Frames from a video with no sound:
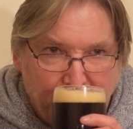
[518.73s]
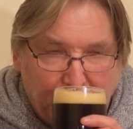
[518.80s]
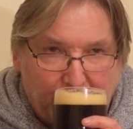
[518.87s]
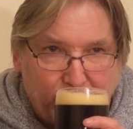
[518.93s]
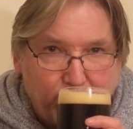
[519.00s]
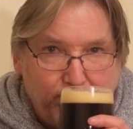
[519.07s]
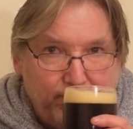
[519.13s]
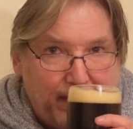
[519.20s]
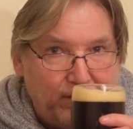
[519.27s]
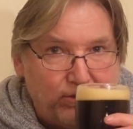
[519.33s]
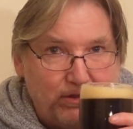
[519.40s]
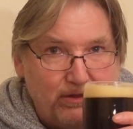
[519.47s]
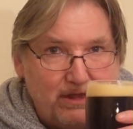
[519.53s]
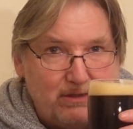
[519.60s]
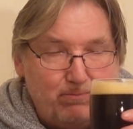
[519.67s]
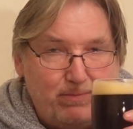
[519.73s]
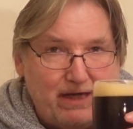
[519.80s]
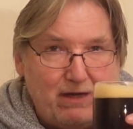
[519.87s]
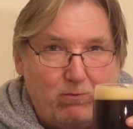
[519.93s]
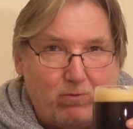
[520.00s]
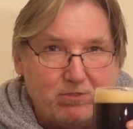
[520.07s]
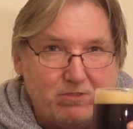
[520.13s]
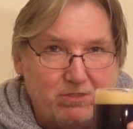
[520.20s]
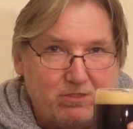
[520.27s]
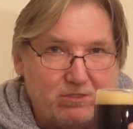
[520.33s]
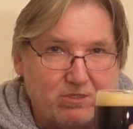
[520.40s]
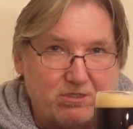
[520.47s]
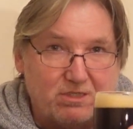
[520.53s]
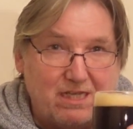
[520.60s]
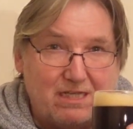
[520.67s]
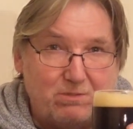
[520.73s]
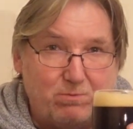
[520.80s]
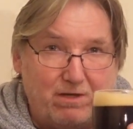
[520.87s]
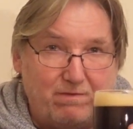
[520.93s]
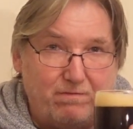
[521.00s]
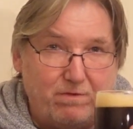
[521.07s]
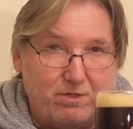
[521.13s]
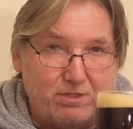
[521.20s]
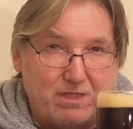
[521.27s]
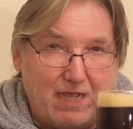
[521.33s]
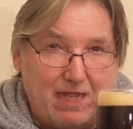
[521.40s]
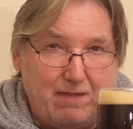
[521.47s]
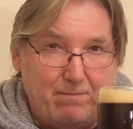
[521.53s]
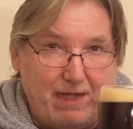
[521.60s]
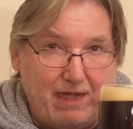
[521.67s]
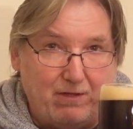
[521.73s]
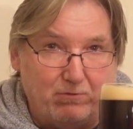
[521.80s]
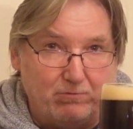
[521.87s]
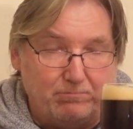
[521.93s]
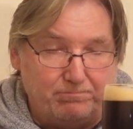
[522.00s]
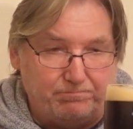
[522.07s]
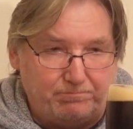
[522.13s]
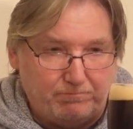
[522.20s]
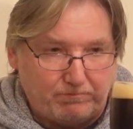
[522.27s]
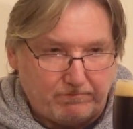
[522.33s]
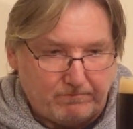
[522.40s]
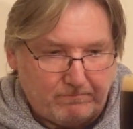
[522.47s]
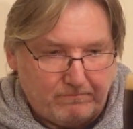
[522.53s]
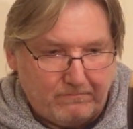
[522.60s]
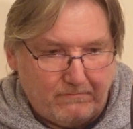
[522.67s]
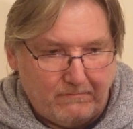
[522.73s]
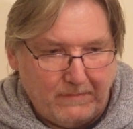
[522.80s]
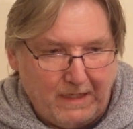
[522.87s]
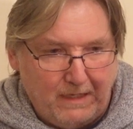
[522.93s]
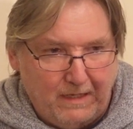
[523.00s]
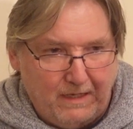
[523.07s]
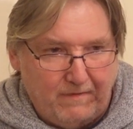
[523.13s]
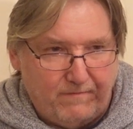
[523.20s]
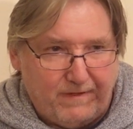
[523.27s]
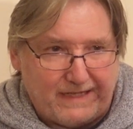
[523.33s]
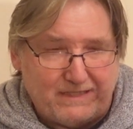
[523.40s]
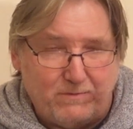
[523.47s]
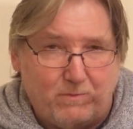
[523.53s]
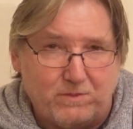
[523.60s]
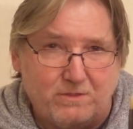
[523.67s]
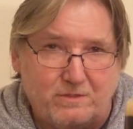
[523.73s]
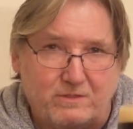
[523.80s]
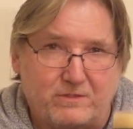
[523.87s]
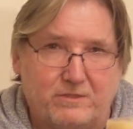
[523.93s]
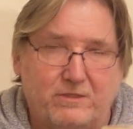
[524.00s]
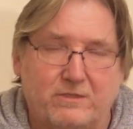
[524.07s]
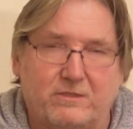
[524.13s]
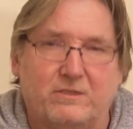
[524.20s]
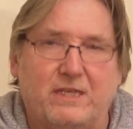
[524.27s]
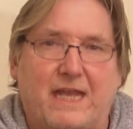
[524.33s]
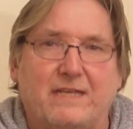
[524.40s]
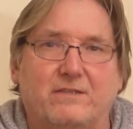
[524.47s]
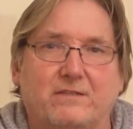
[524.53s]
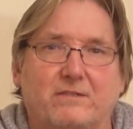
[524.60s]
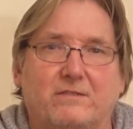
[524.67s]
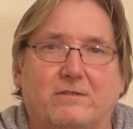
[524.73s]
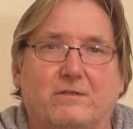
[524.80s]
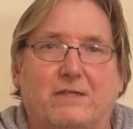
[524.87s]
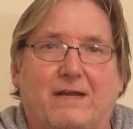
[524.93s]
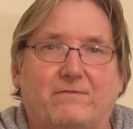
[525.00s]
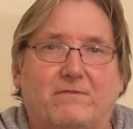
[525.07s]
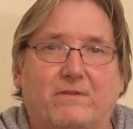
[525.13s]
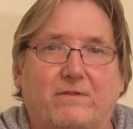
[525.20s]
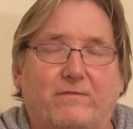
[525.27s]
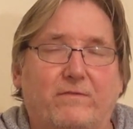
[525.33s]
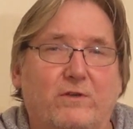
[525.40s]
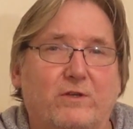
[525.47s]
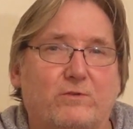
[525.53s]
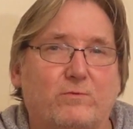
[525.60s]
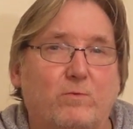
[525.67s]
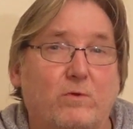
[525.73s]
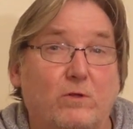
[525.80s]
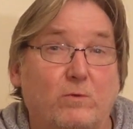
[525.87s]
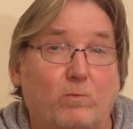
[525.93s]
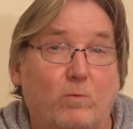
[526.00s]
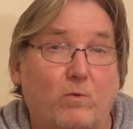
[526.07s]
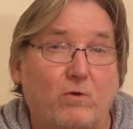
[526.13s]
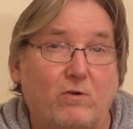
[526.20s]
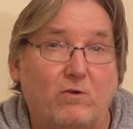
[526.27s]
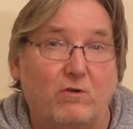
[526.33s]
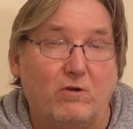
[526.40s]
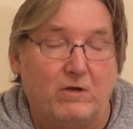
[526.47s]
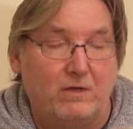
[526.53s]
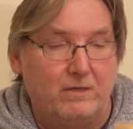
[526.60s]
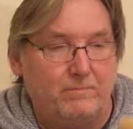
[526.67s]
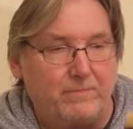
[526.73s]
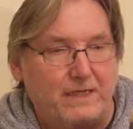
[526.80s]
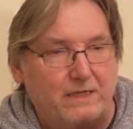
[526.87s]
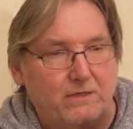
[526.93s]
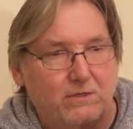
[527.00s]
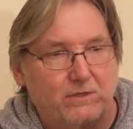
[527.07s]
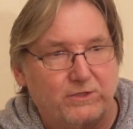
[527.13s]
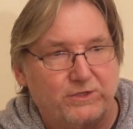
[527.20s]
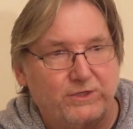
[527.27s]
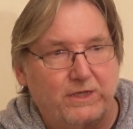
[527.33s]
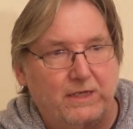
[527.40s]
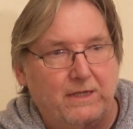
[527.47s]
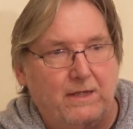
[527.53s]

I should mention this beer wasn't a success when it first came out. In fact, it wasn't a success until after the First World War, because